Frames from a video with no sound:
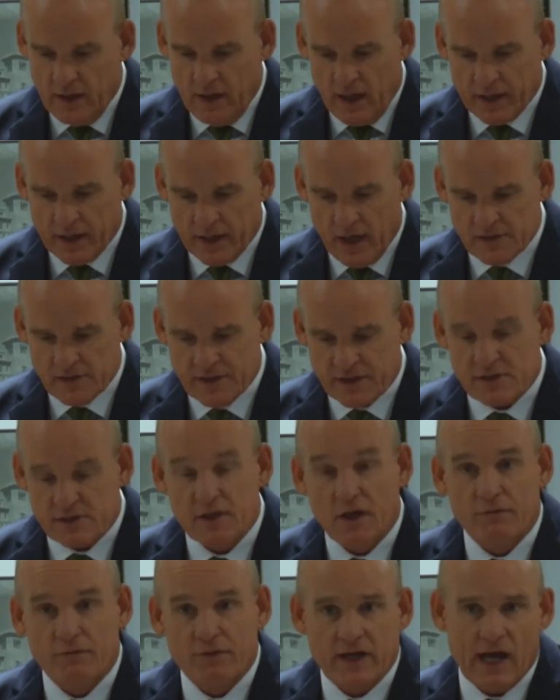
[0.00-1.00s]
and ask
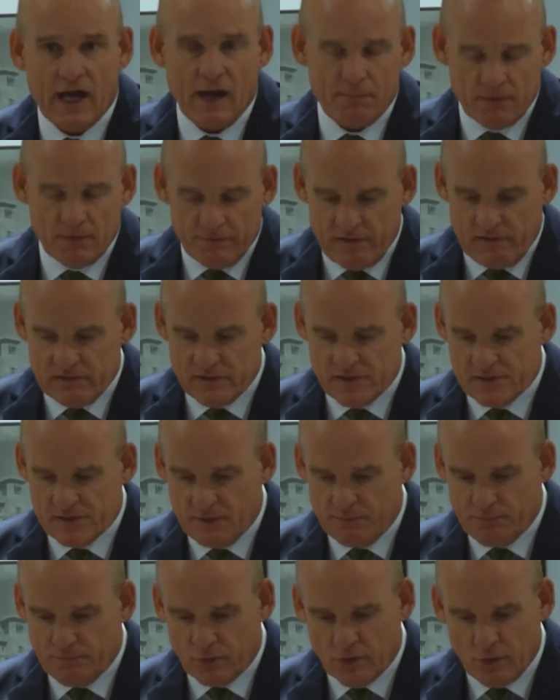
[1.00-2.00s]
yourself a couple of very
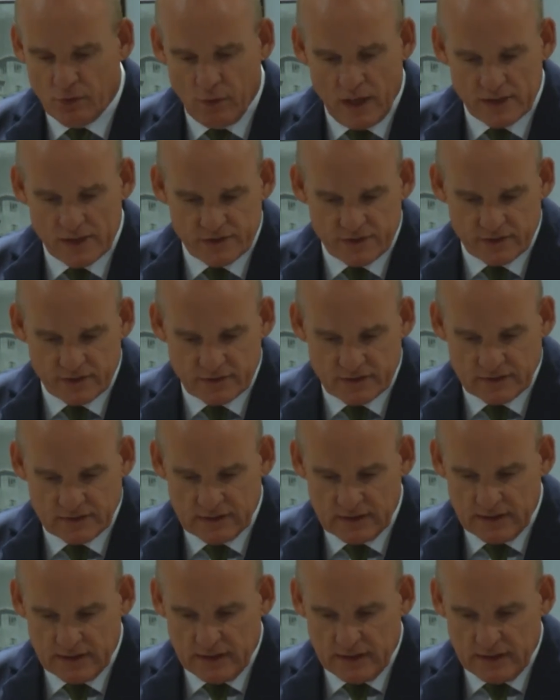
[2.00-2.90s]
simple questions.